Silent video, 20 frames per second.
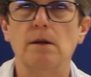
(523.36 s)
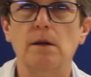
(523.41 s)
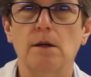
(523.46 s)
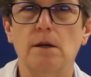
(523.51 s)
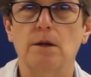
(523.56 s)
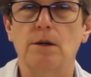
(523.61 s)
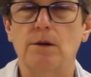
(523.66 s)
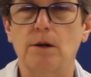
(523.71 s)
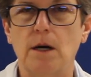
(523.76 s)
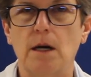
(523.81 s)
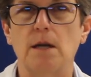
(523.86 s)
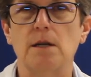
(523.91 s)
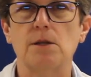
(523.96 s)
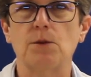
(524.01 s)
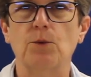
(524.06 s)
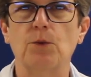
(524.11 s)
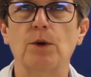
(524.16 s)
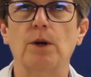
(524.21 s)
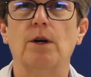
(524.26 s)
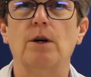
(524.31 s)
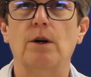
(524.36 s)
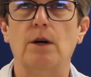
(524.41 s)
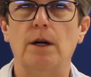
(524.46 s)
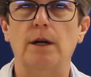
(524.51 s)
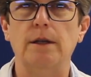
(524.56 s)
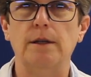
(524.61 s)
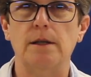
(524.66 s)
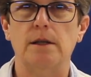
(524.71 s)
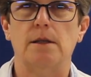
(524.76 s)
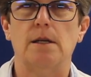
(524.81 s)
to do is we're
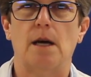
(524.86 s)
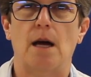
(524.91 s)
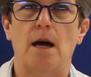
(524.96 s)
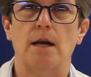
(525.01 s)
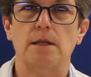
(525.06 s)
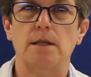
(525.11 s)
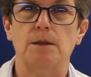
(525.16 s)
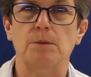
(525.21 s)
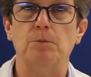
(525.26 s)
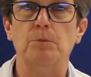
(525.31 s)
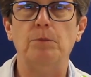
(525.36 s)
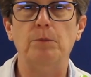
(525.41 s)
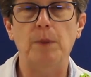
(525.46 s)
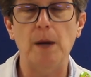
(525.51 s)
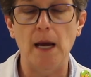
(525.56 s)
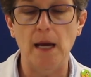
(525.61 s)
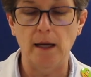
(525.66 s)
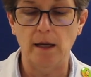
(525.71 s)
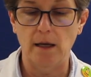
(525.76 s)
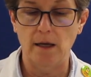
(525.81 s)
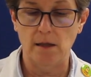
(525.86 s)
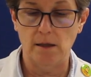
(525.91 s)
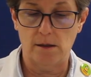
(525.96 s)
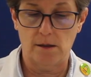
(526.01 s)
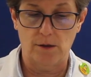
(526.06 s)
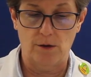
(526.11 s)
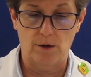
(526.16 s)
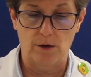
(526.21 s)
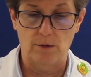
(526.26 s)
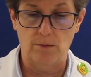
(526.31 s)
going to test baking
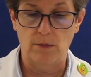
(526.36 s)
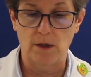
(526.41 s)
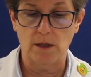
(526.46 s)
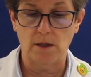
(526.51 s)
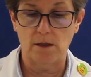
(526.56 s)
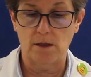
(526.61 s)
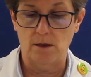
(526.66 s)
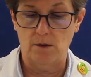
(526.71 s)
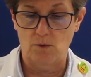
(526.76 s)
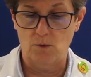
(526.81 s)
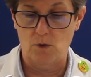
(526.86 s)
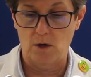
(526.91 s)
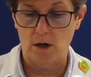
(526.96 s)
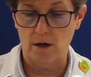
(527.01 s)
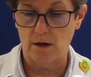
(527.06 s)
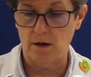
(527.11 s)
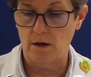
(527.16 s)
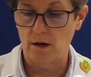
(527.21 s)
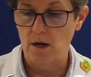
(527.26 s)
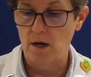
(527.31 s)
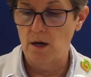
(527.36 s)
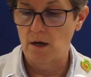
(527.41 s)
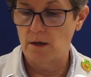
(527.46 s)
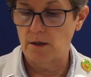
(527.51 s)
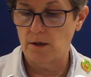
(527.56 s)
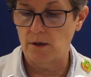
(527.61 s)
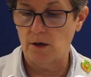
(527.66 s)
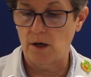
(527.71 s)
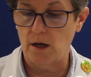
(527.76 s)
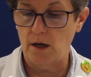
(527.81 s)
soda mixed in water.
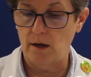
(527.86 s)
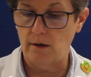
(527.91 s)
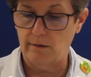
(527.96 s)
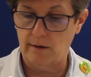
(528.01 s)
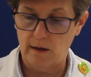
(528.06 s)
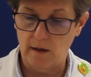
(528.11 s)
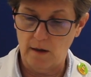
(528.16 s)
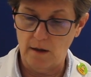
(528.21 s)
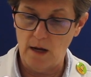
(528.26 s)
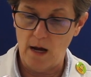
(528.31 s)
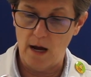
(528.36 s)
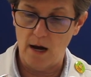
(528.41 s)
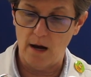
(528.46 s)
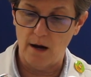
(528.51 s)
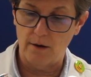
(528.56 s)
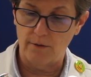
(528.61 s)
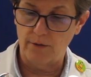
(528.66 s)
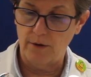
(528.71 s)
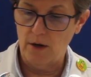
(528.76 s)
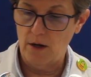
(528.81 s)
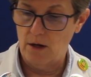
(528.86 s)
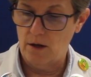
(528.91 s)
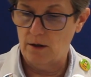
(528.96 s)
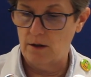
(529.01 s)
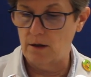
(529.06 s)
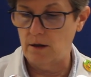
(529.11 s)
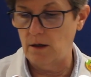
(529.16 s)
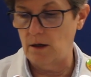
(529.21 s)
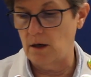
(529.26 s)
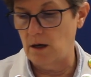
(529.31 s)
So I again have
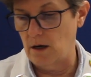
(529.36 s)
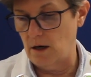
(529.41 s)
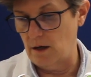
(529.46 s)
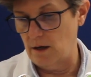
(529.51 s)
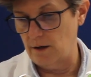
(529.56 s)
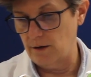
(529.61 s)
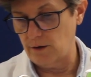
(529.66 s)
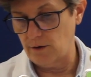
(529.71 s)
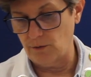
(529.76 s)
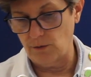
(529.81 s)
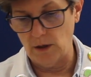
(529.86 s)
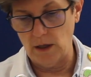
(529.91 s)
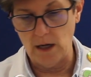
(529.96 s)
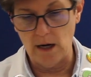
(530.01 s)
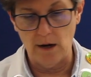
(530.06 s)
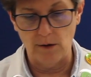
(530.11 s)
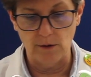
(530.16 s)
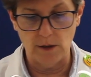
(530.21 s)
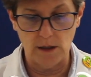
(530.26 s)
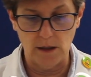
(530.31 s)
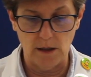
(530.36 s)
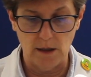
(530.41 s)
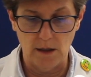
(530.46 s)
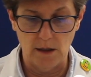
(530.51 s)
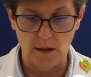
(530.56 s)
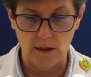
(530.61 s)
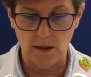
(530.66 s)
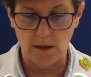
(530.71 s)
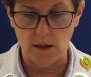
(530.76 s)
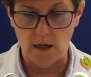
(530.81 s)
the 3
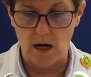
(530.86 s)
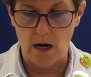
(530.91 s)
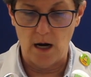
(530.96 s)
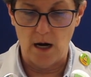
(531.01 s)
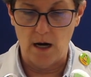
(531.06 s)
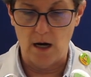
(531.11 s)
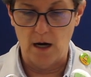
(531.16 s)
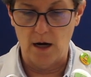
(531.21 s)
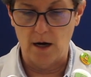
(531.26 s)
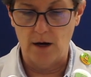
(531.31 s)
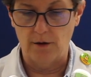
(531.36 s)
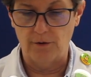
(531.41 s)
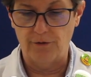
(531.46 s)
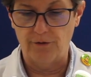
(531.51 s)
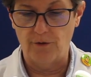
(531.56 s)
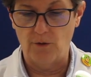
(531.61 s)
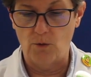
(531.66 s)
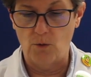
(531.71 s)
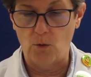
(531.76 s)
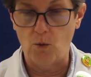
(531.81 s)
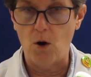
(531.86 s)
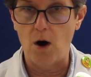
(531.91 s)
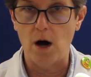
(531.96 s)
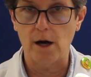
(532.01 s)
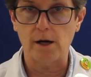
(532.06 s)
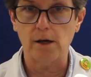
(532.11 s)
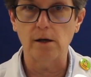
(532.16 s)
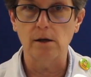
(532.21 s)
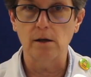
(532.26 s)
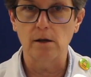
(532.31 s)
ounces of
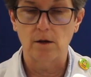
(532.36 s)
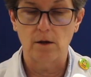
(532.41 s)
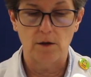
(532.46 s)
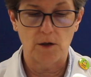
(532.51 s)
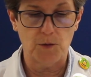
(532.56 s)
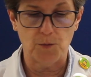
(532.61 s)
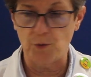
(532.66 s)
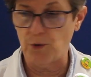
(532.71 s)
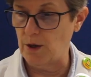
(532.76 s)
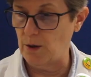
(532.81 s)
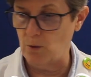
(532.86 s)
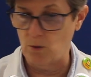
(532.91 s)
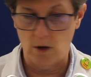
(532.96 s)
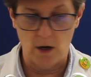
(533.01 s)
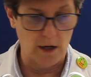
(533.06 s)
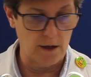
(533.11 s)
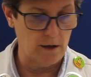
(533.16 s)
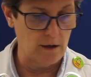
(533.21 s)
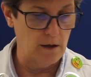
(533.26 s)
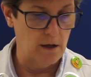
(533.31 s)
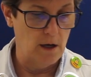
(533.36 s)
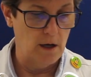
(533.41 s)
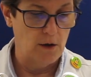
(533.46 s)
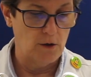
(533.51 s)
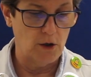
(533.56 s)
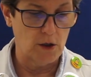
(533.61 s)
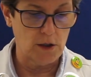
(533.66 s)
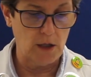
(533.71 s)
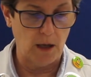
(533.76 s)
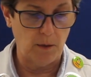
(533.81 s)
water, spring water,
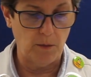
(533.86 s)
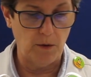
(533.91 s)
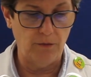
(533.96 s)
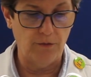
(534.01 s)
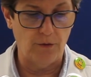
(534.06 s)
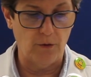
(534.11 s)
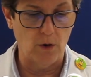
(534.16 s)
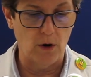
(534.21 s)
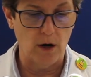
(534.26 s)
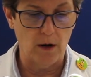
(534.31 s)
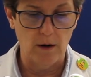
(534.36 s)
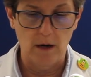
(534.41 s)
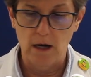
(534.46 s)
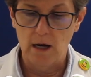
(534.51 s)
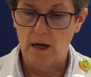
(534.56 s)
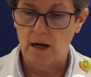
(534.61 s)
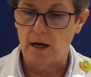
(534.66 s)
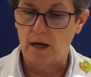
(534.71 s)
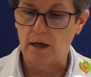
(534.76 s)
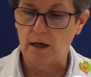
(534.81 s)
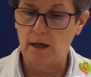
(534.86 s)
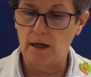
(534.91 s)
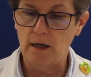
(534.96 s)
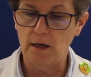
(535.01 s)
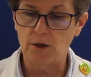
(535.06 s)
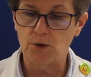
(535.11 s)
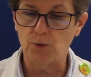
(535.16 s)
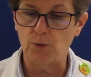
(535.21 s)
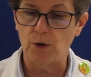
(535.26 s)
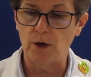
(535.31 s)
just like before, and in
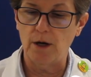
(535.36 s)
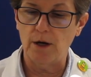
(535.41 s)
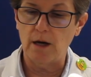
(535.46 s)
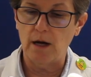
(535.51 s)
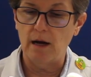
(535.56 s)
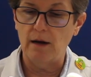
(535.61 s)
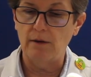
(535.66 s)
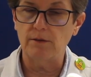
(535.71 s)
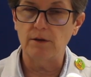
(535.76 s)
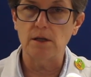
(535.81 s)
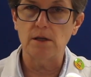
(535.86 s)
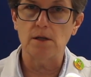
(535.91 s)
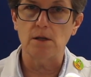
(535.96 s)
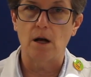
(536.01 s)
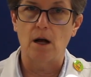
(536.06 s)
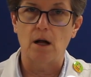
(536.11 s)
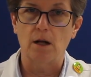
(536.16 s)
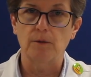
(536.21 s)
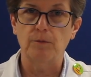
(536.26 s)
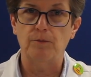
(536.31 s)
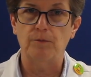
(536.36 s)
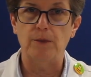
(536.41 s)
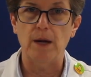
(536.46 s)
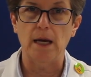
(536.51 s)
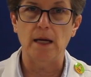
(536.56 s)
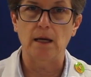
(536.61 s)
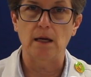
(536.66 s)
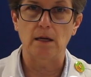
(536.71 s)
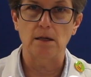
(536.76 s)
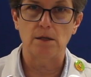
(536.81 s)
each one I've dissolved
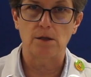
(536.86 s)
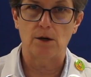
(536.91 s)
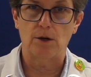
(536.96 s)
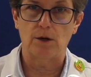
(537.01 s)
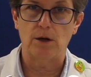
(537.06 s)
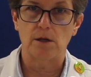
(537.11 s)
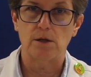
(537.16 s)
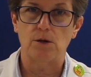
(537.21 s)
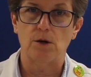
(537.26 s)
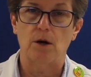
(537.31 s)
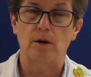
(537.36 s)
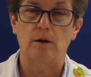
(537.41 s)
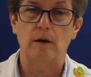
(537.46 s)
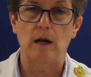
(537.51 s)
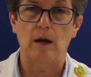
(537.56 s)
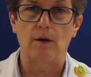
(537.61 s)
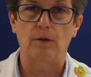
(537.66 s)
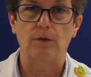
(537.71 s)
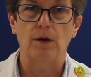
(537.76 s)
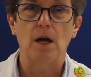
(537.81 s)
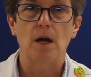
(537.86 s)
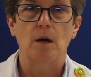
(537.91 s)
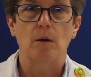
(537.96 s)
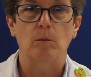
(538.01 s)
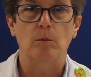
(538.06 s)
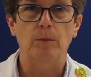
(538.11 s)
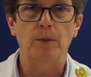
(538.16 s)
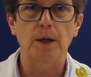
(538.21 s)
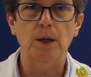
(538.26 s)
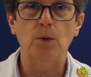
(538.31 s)
baking soda. So I would have
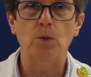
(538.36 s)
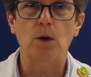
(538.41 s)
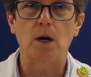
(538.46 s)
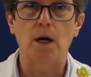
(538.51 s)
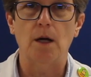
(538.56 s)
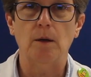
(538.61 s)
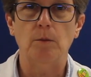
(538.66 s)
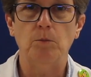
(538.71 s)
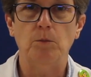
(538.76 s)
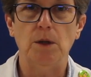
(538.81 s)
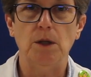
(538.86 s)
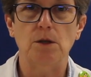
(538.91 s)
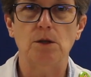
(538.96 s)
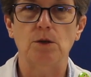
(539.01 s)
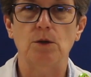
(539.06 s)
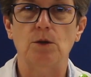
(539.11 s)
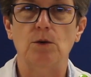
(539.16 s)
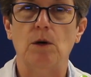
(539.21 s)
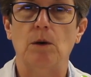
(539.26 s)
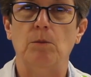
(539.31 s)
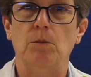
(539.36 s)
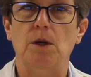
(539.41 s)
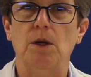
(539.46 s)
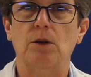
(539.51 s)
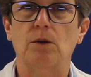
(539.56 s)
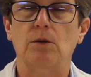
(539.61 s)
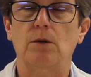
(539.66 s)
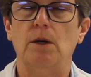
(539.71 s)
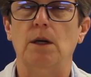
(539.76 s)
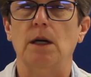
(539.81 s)
B1, B2, and
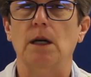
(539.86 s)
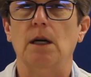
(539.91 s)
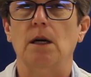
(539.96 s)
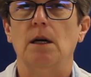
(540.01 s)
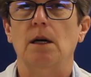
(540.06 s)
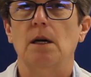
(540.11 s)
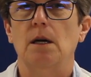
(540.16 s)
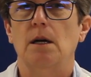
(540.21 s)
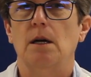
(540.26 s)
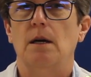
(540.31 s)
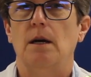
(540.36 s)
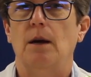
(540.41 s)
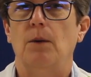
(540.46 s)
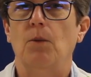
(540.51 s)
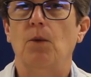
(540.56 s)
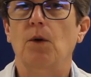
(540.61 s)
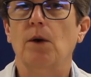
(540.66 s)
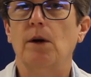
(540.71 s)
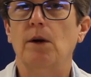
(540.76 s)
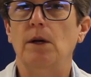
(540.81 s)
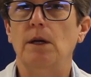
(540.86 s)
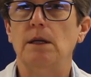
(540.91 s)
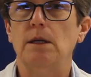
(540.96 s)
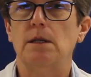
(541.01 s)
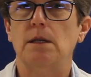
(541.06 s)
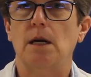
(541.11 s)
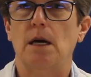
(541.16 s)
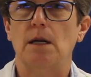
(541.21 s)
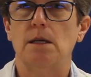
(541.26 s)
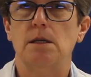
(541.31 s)
B3. And we're going to
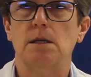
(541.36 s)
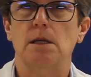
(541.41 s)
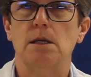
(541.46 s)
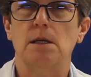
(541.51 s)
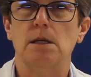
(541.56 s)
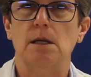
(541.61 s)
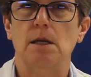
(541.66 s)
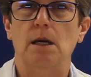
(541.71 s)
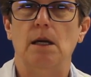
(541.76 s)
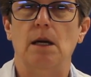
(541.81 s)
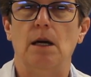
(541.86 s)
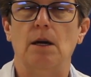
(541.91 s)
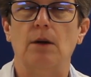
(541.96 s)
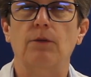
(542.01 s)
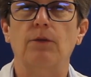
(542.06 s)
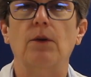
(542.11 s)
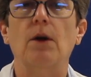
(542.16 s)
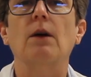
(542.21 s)
test to see if